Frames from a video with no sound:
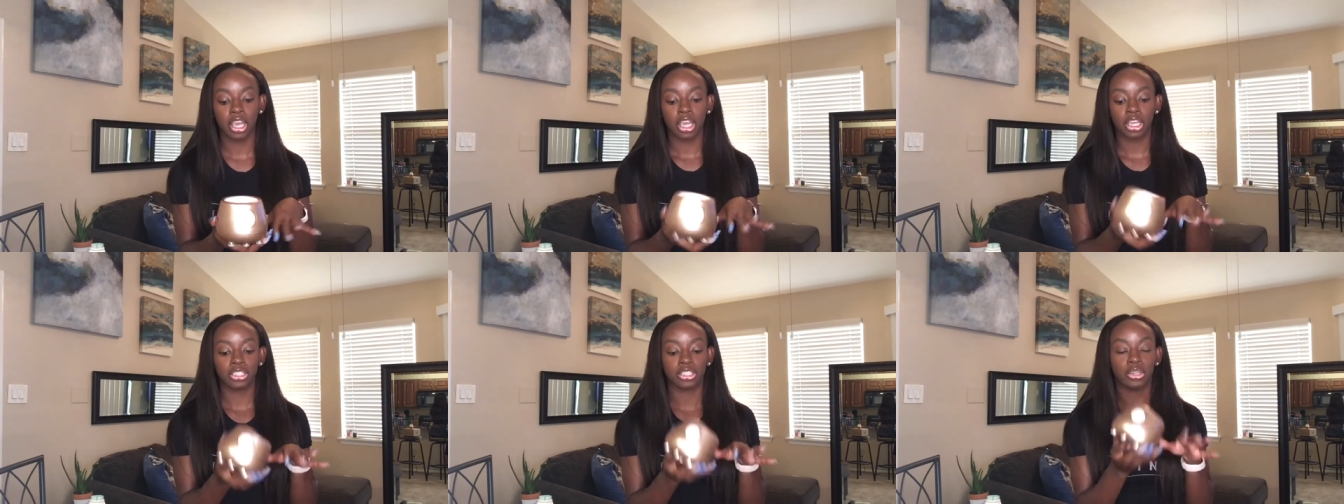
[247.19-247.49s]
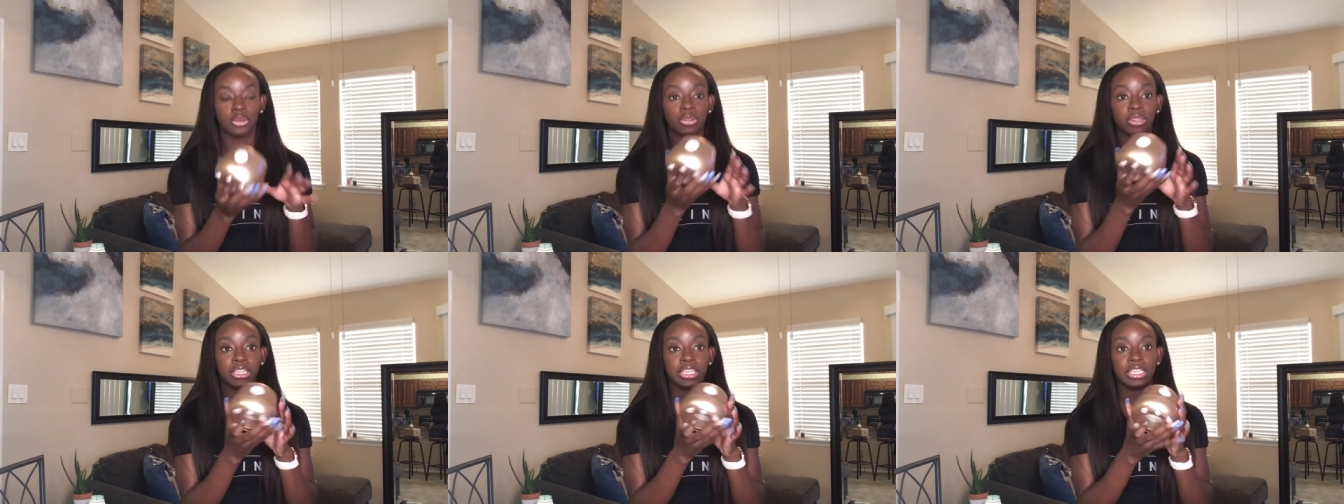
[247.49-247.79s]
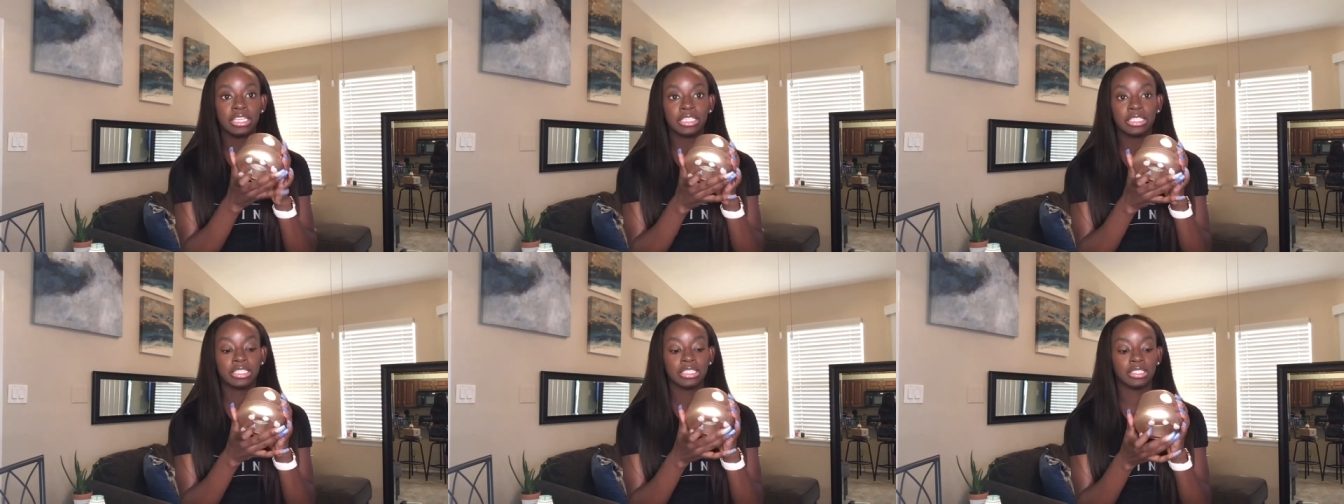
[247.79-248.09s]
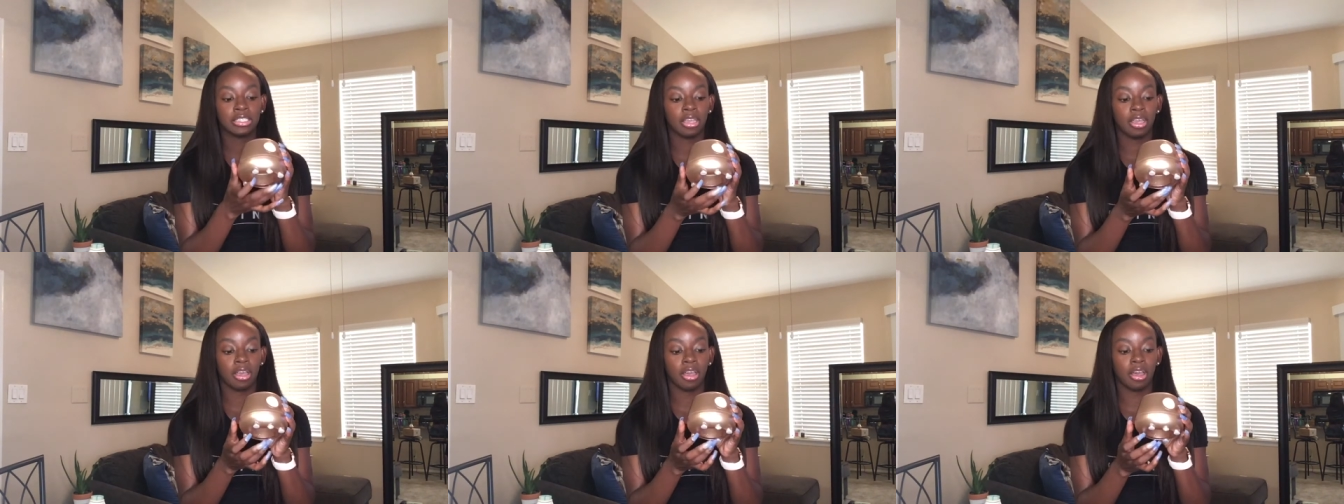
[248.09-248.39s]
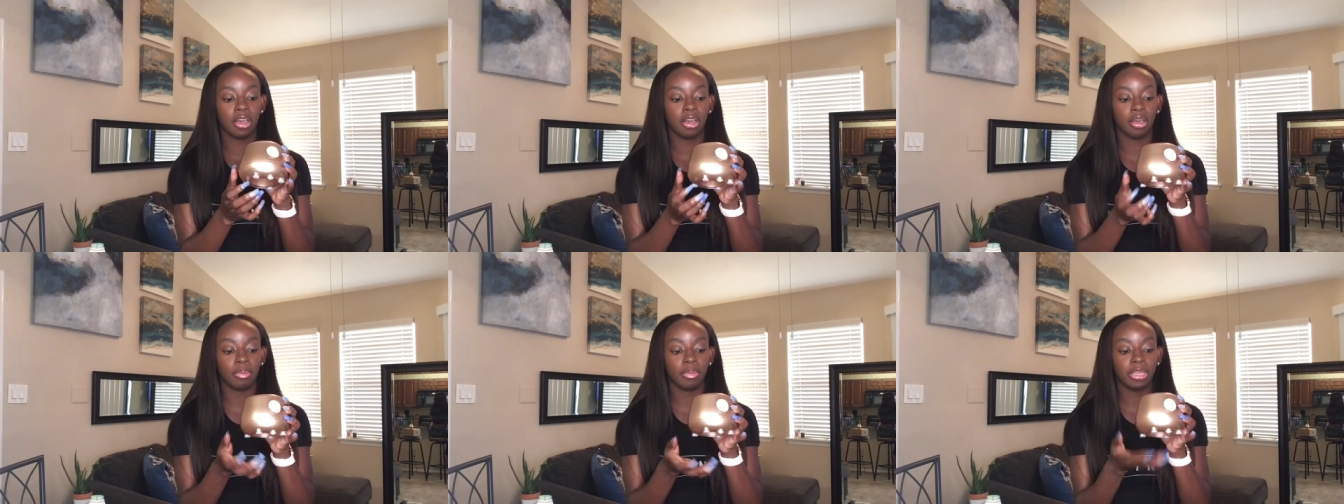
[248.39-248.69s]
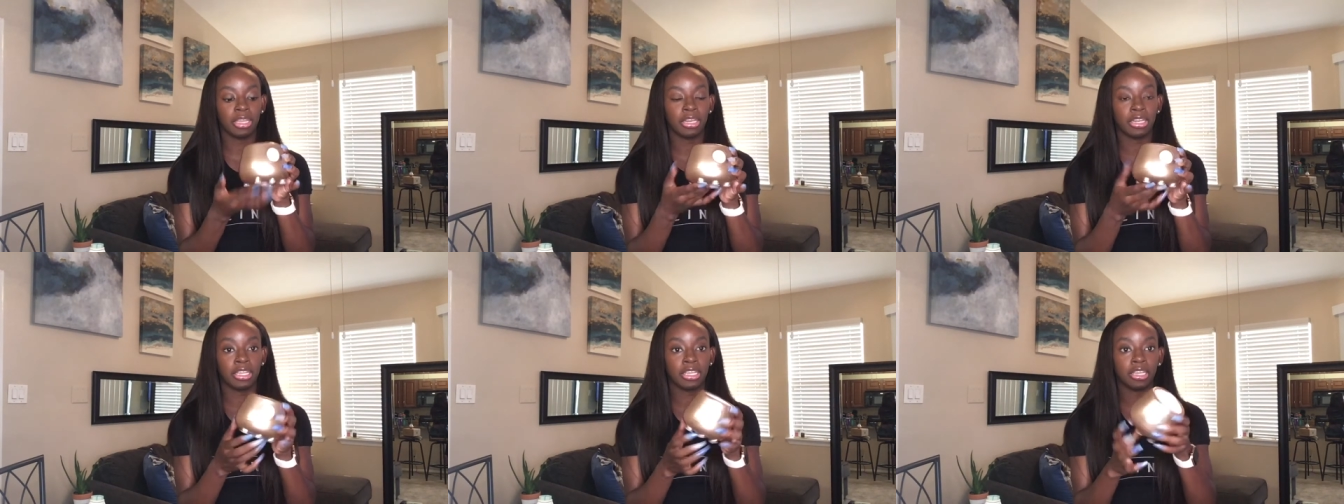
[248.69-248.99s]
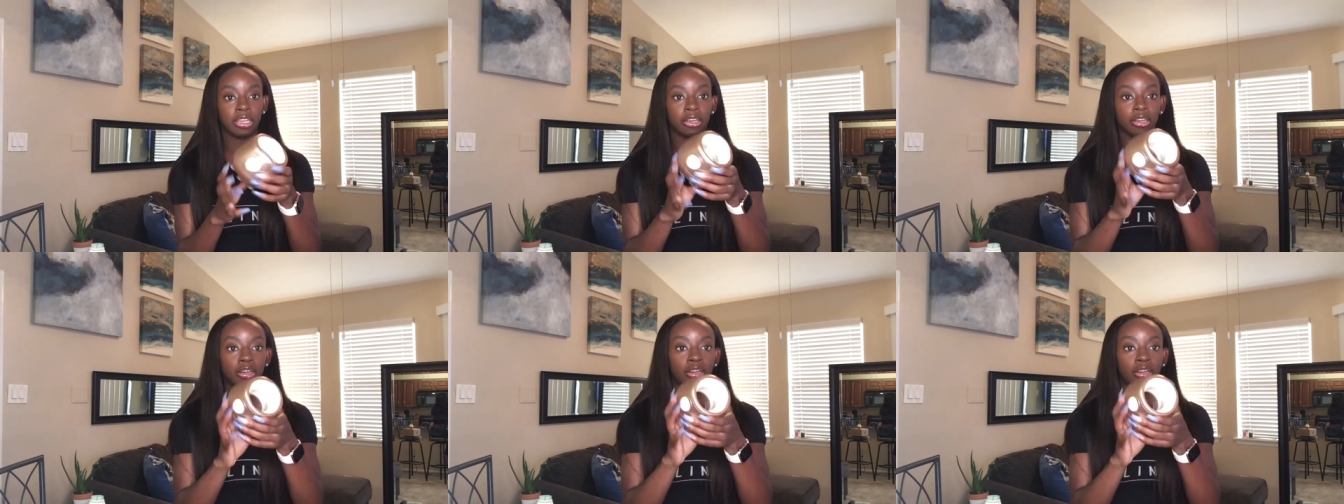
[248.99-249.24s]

So this in here,